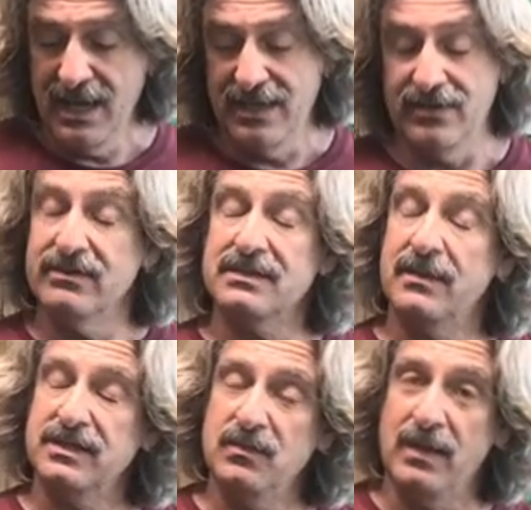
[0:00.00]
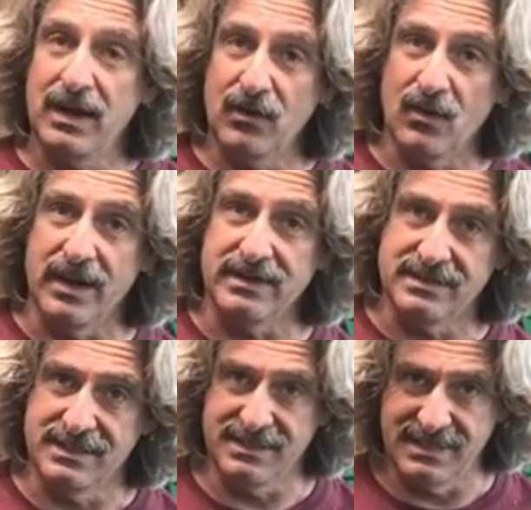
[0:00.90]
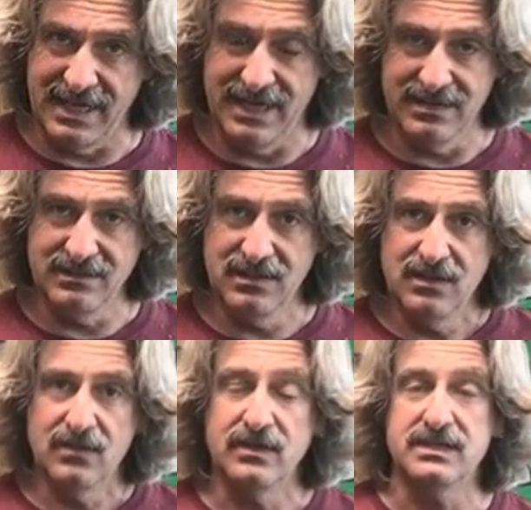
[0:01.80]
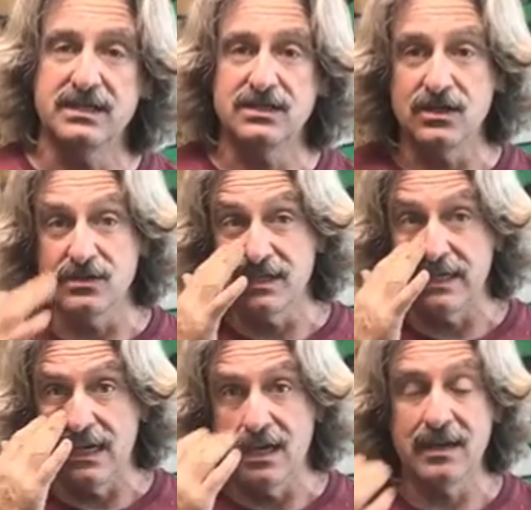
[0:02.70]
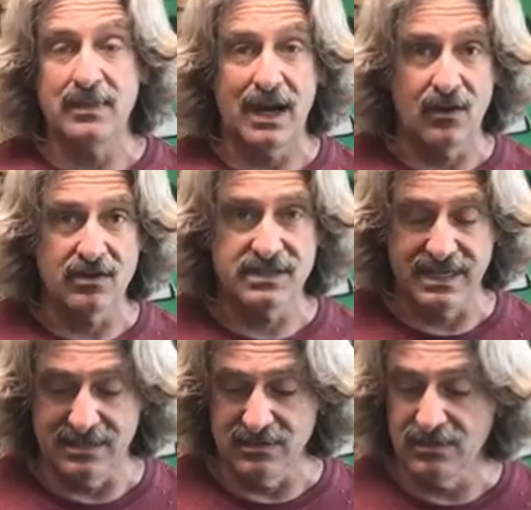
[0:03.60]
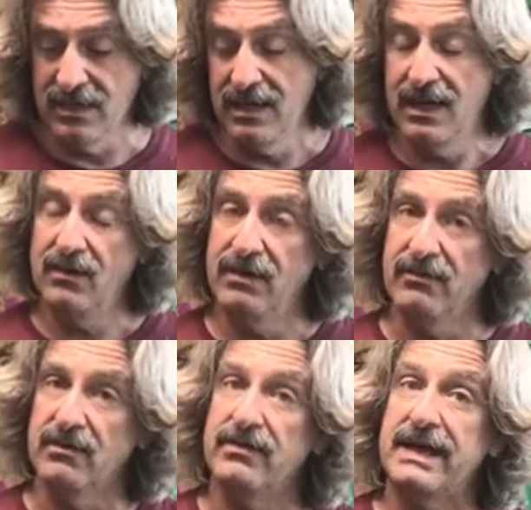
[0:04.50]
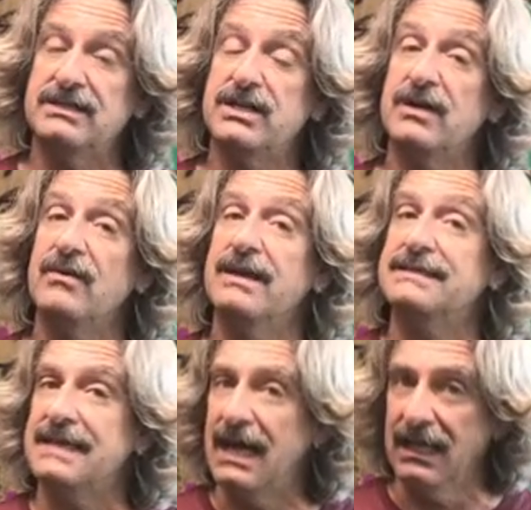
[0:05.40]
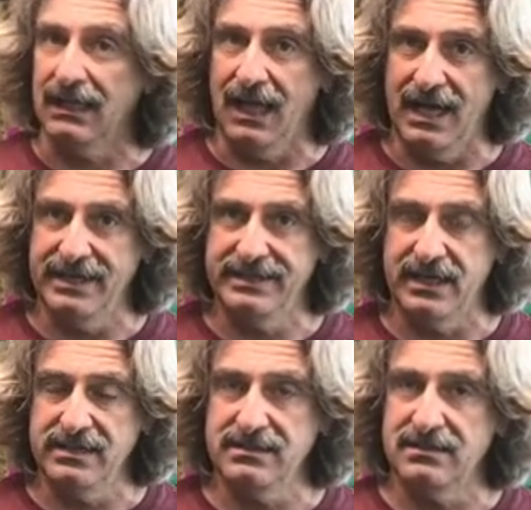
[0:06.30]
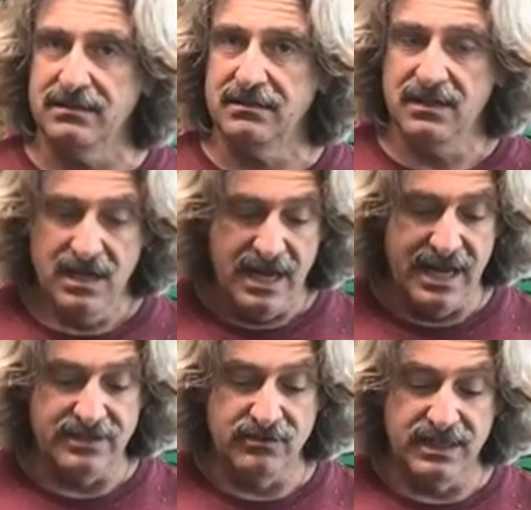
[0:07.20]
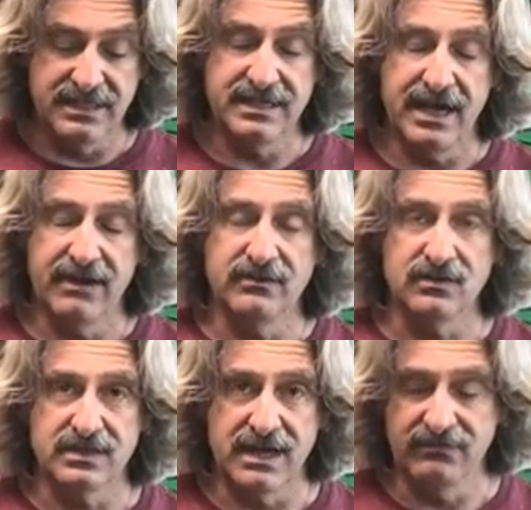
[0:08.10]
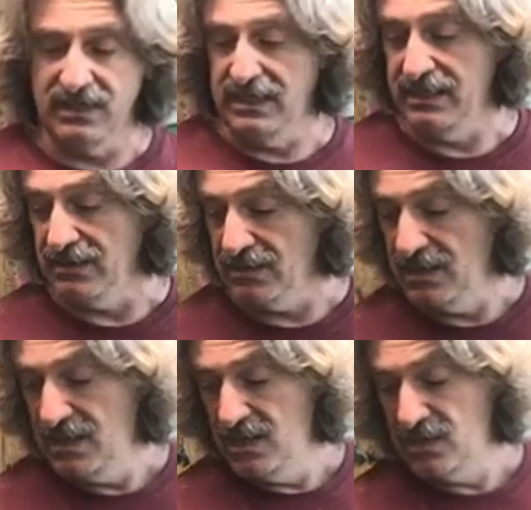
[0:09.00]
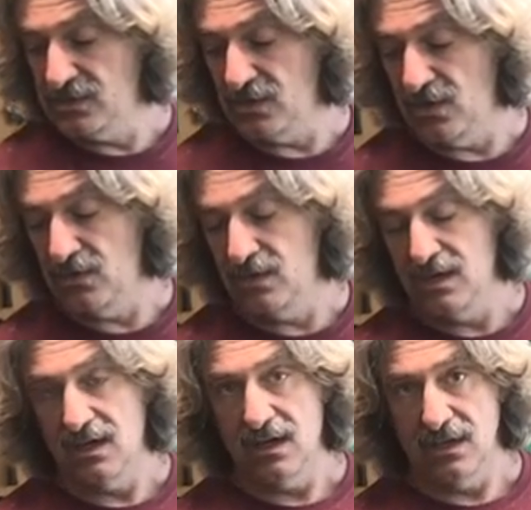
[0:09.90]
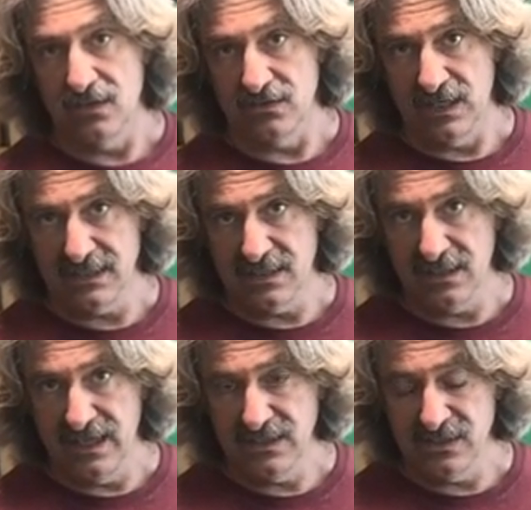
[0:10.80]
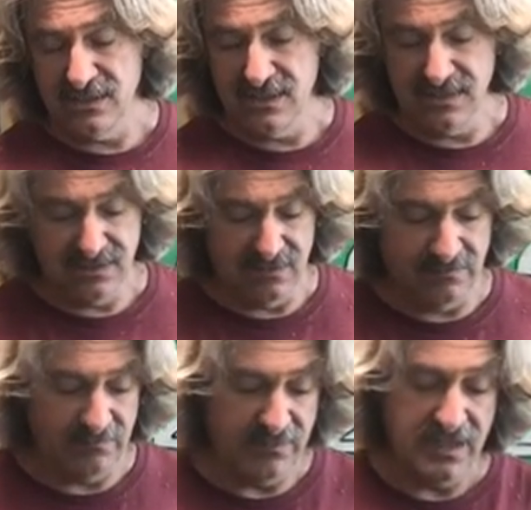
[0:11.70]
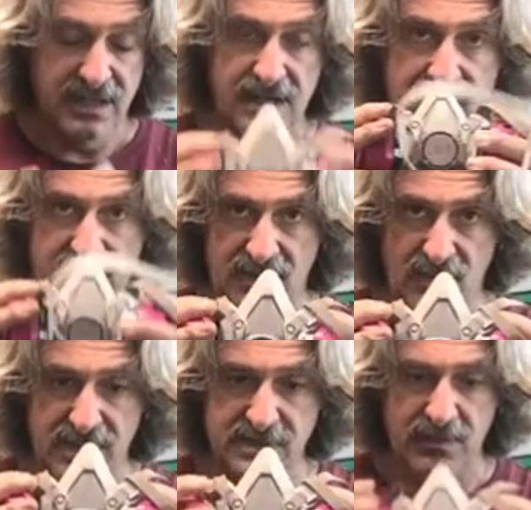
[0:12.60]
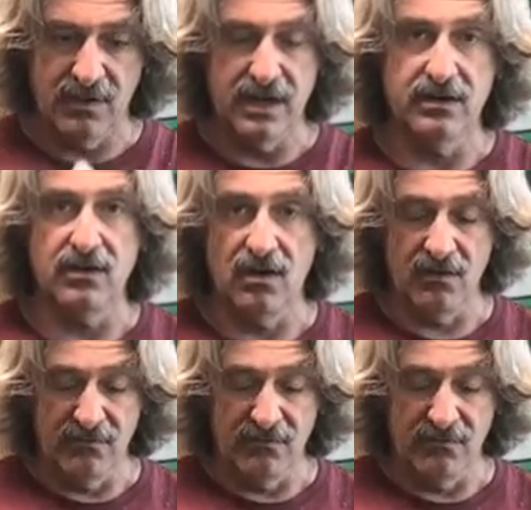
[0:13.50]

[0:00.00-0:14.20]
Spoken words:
There is a much better way to sand, which is using a power sander. However, that generates a lot of dust, and you need to have your safety gear. So your dust collection system and a respirator are